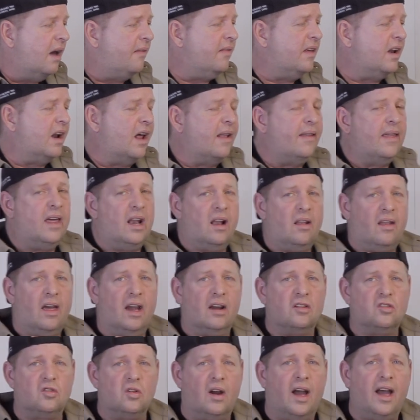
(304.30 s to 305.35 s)
and then I let it
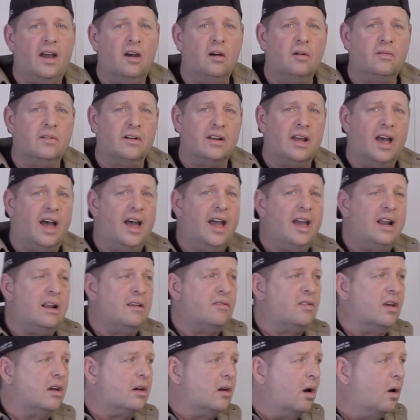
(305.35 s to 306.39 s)
like dry overnight. I
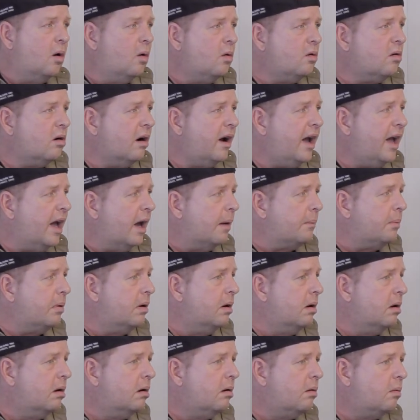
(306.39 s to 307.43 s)
was like, oh crap,
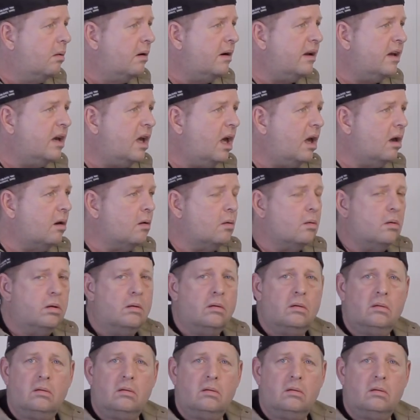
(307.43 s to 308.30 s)
where'd they go?